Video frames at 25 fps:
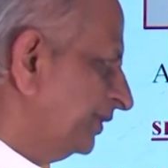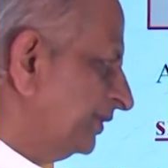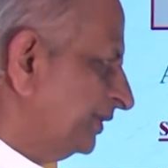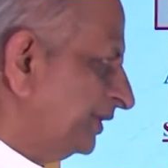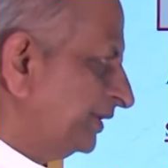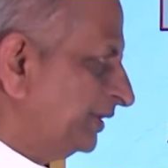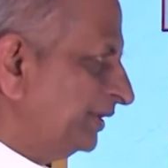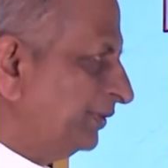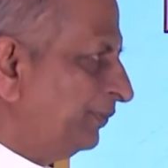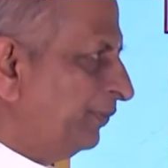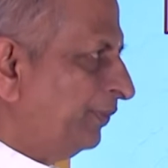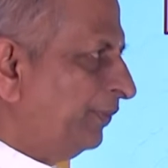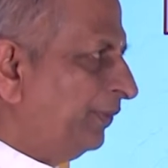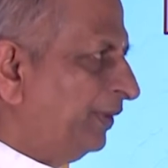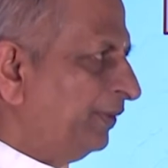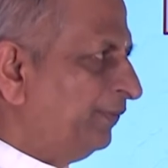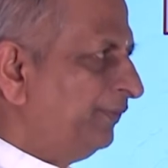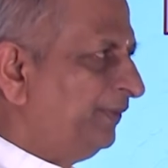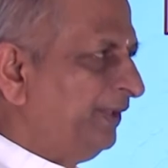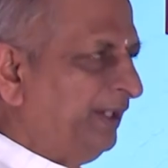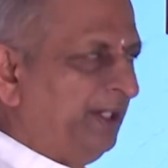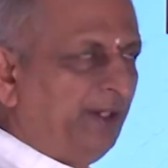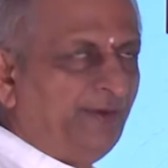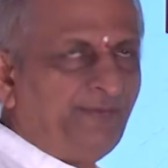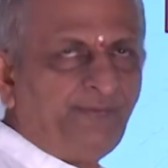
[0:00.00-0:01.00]
This is one
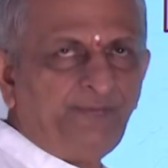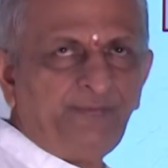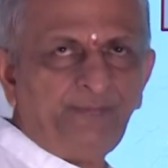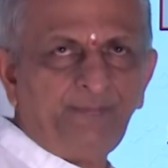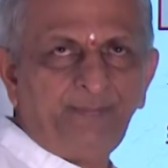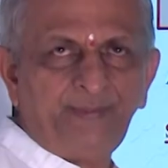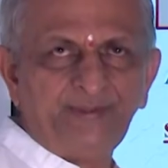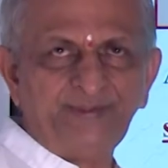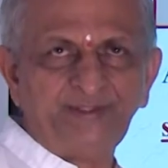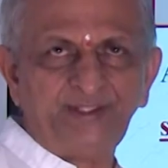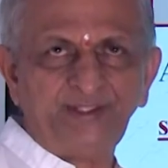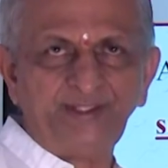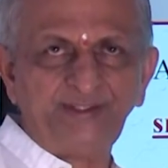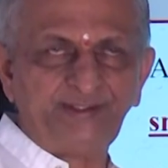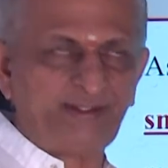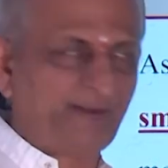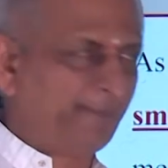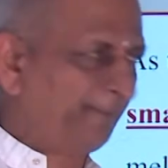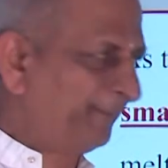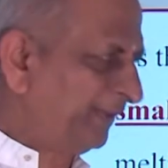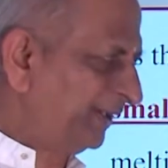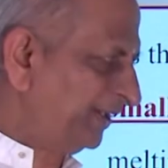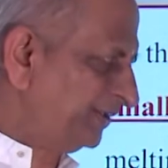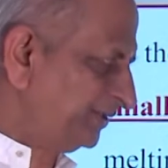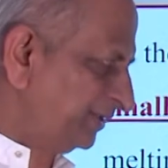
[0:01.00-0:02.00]
way of measuring
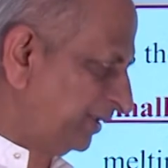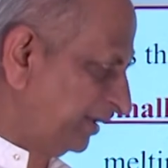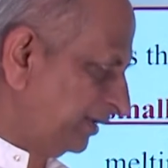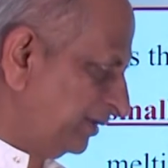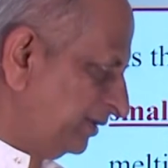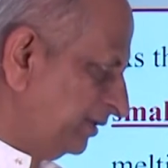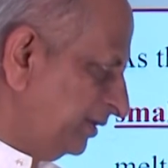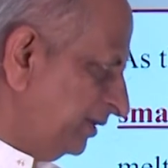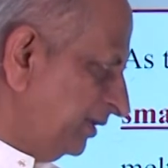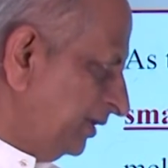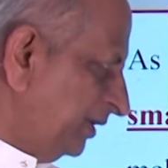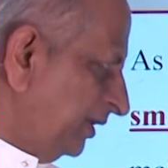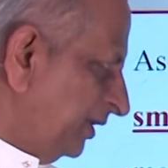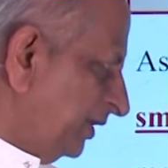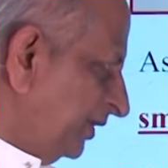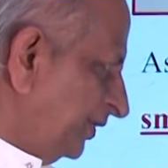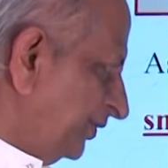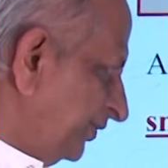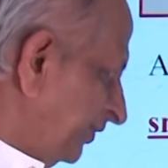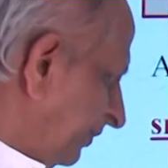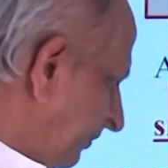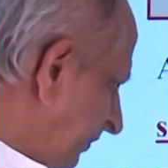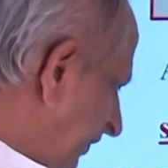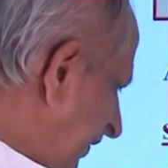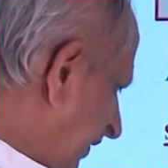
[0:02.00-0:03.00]
temperature.
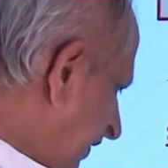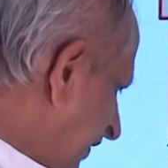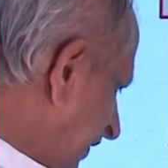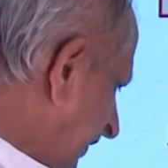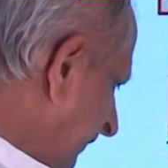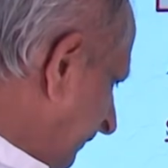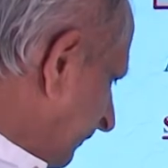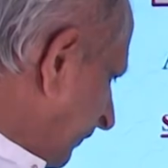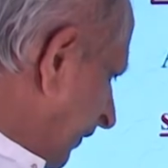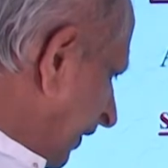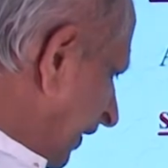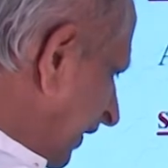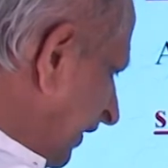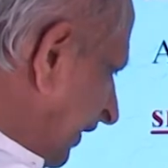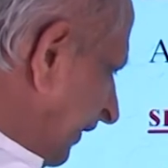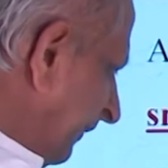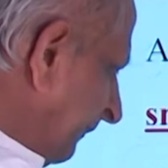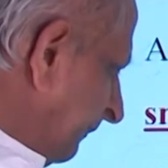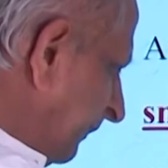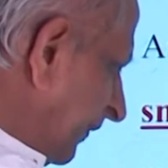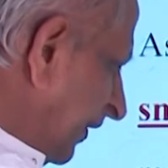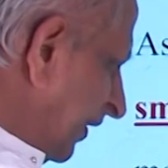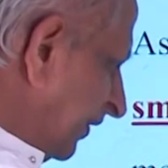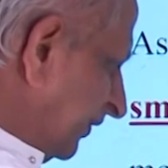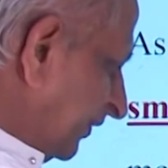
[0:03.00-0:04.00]
Similarly,
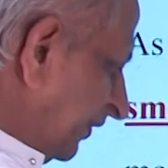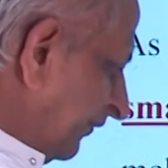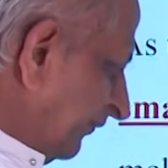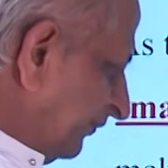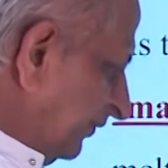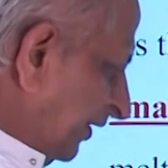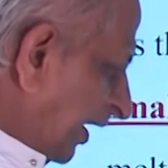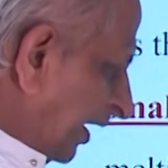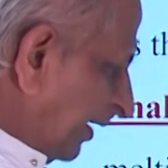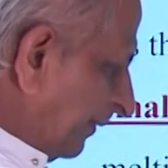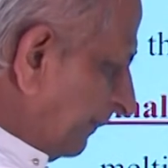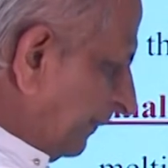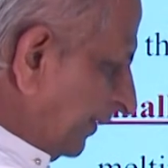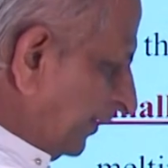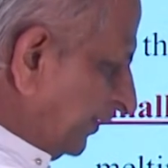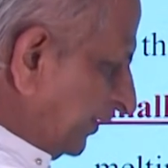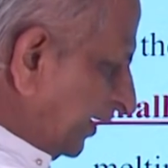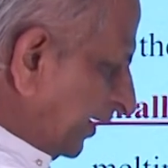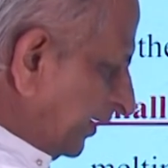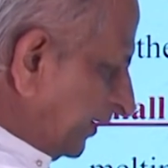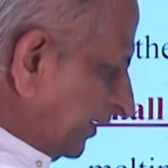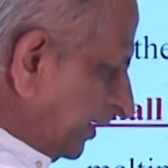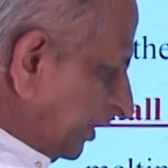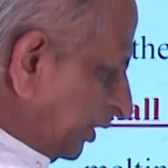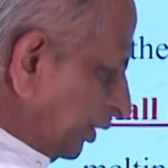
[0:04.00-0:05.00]
boiling point of carbon
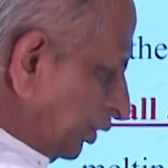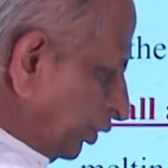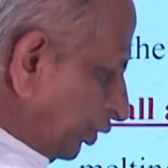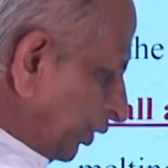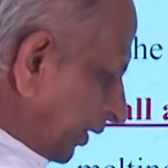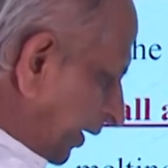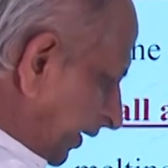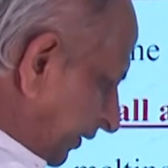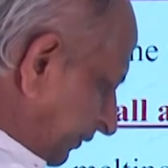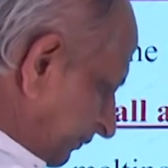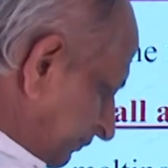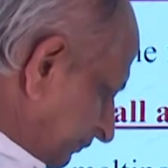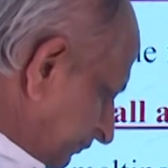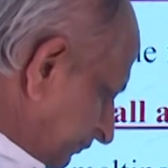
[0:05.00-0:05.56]
tetrachloride